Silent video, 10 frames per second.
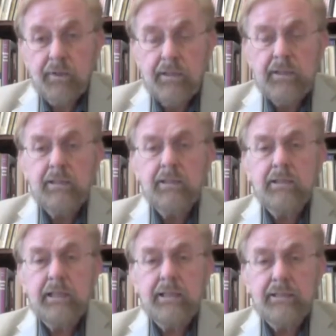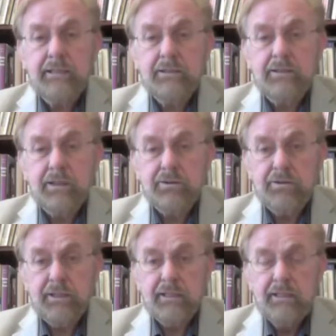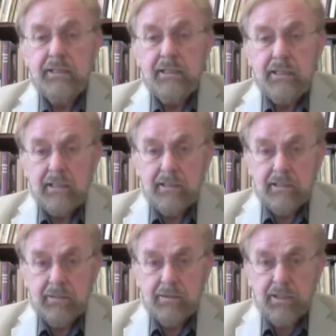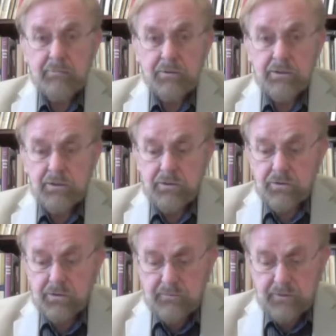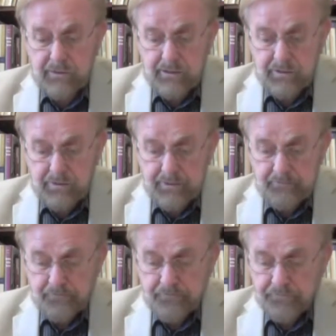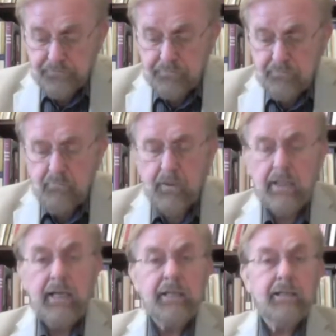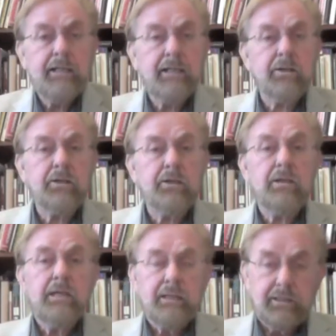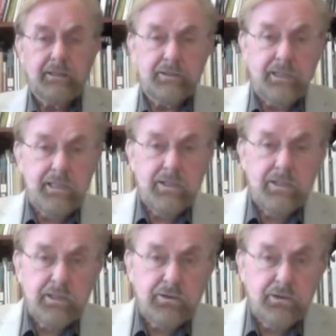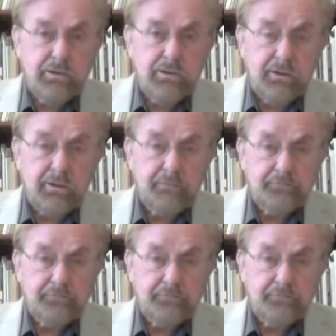in the 19th century, uh, coming up to the turn of the century. And here, disease is understood